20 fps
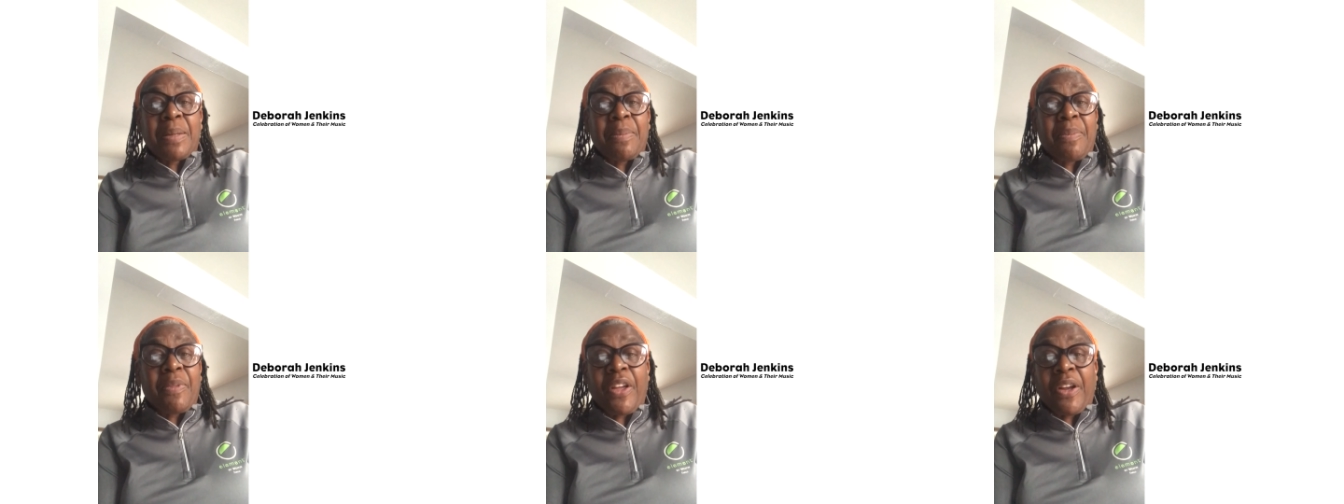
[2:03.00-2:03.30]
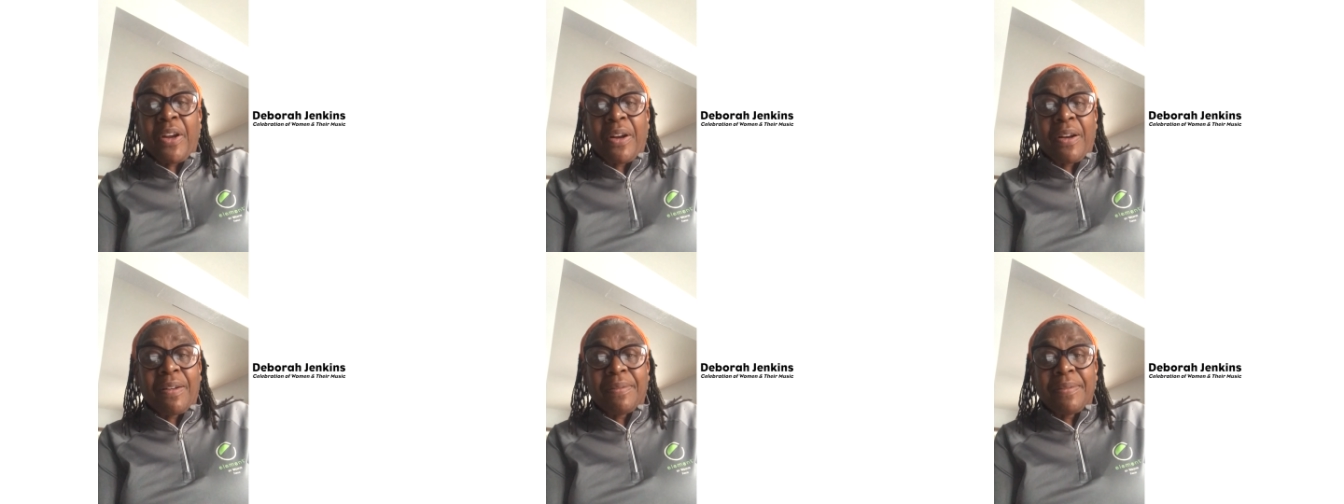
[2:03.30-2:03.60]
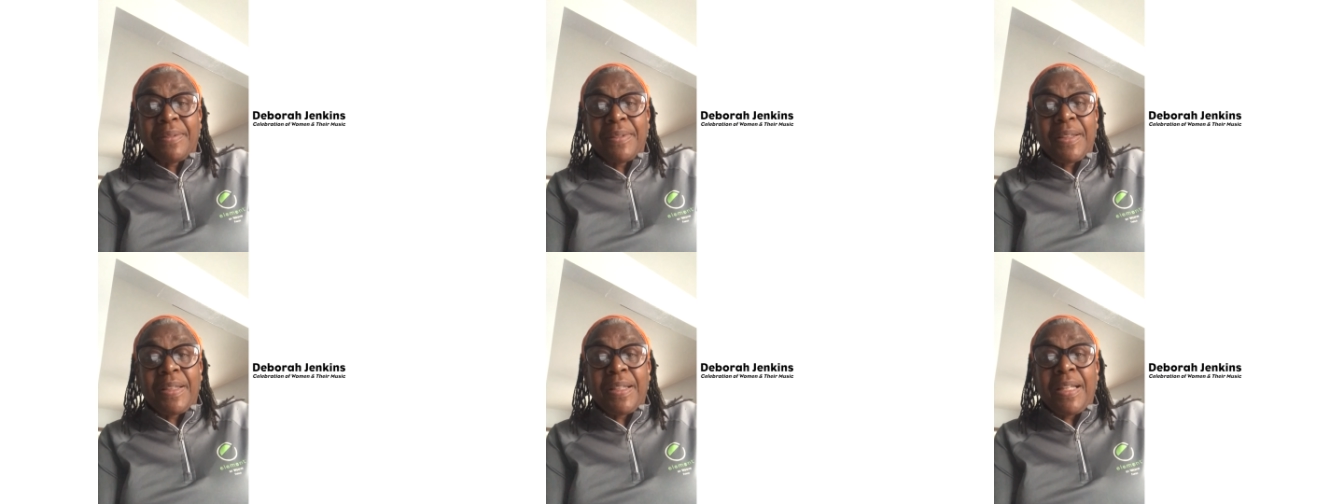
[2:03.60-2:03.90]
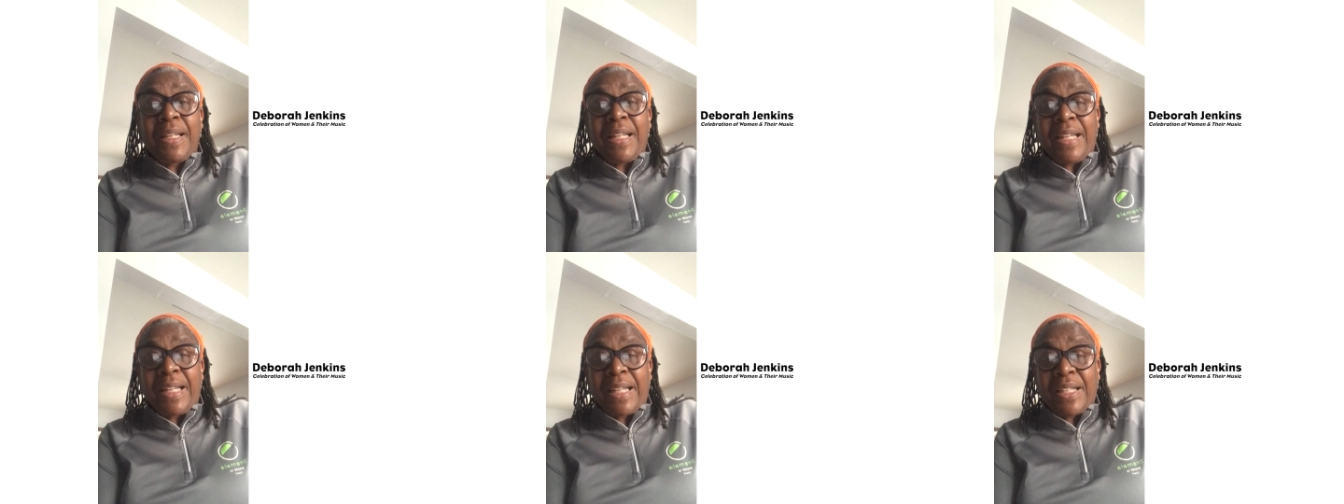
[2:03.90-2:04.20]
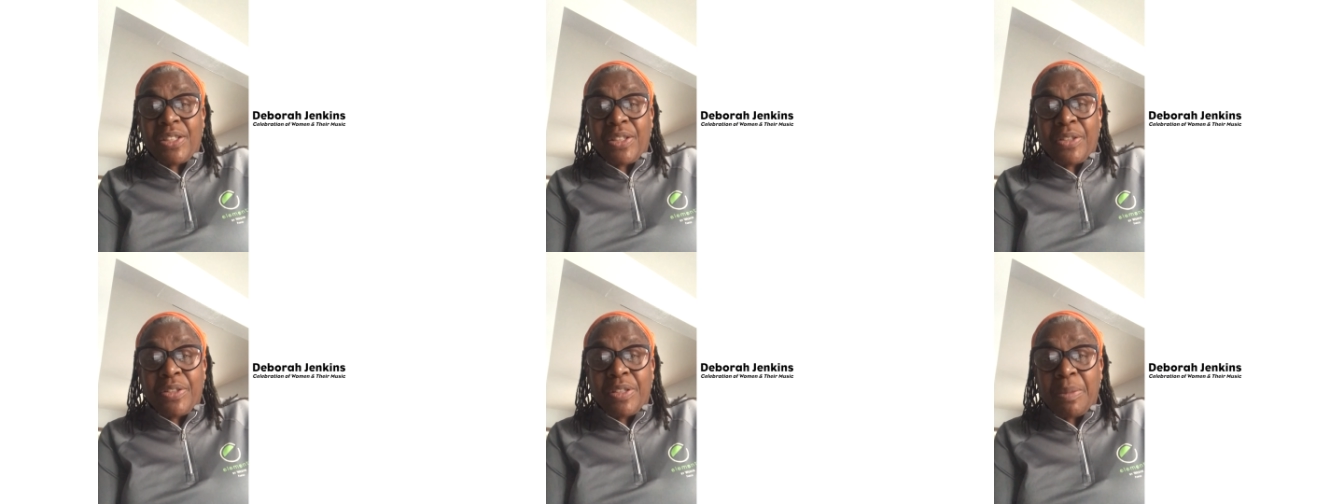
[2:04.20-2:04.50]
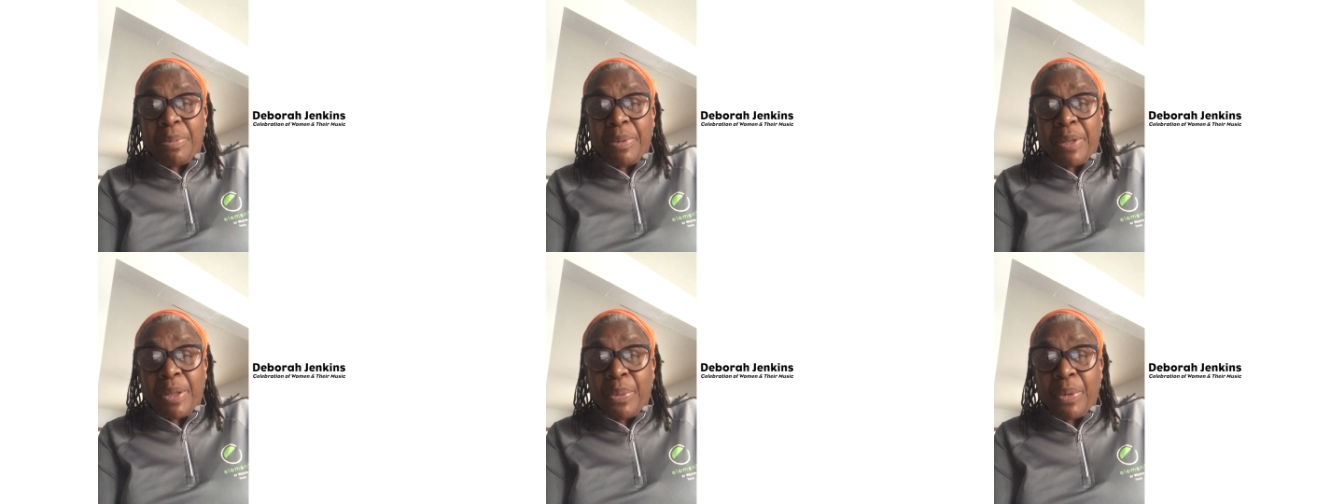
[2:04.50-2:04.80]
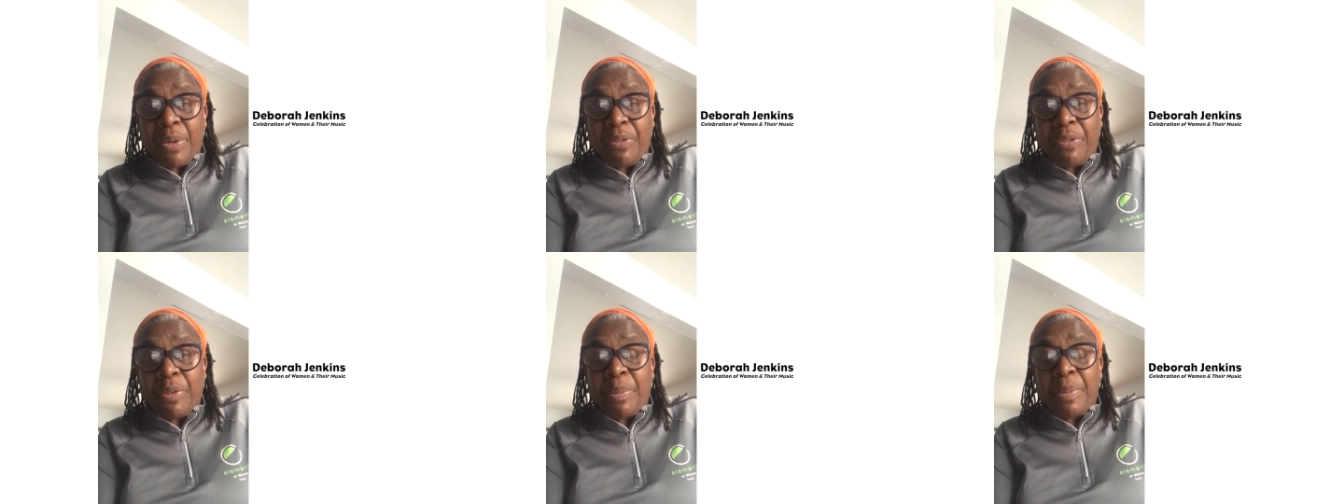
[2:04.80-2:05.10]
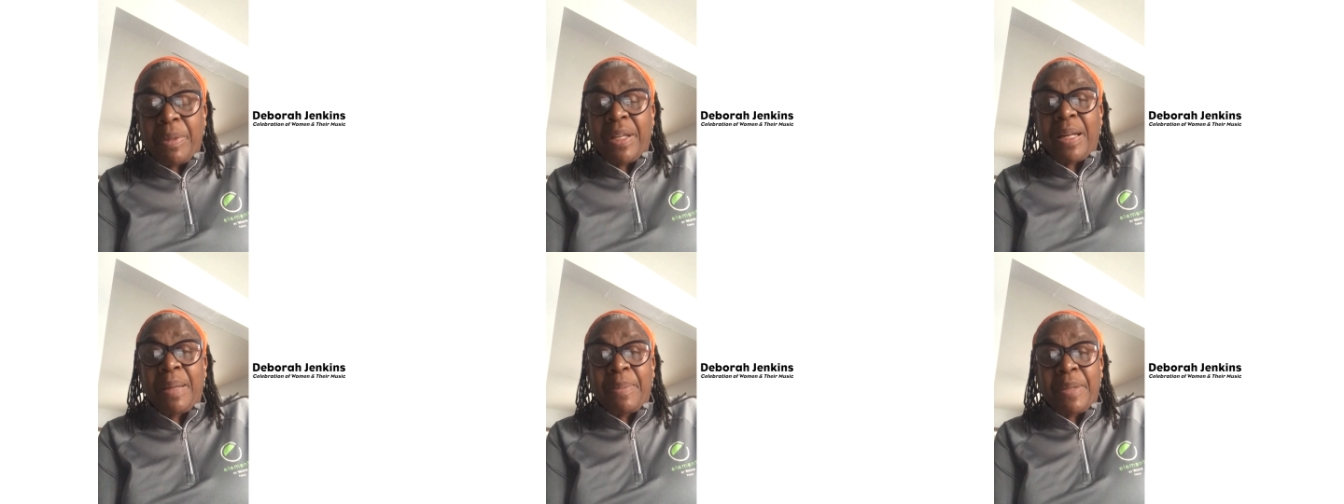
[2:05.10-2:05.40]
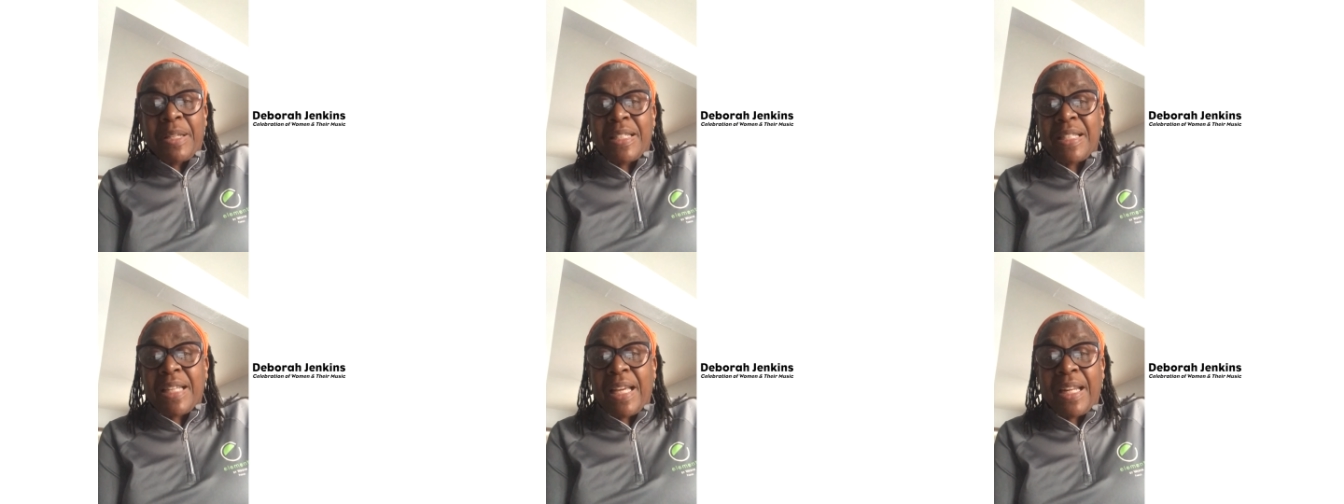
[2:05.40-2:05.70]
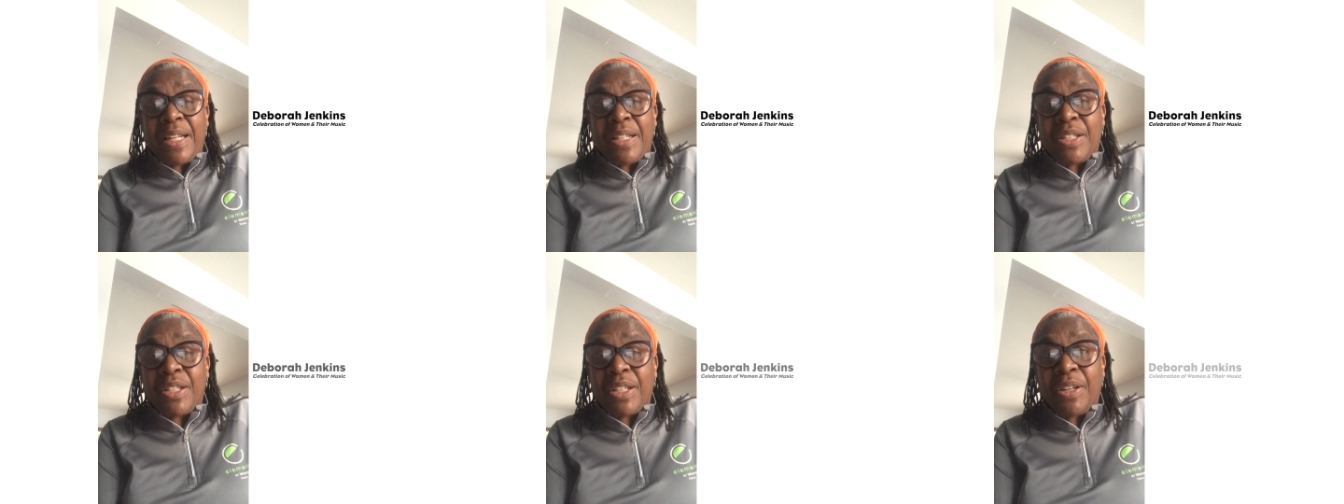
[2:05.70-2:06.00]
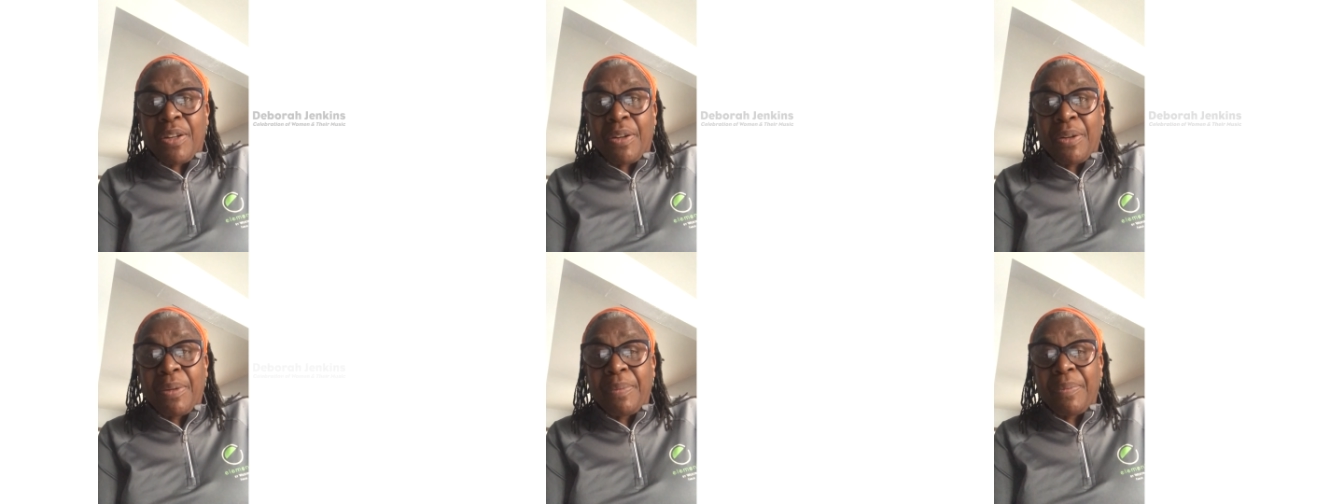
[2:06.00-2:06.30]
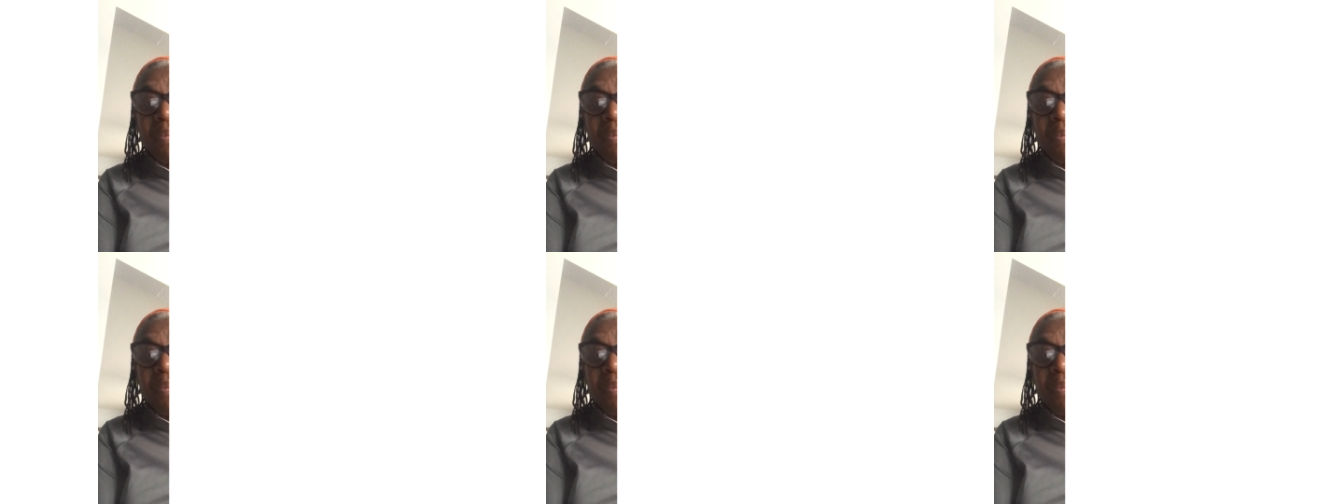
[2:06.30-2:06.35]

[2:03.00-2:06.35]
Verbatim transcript: I'm there. Next year's a big one for me and I'm excited to go.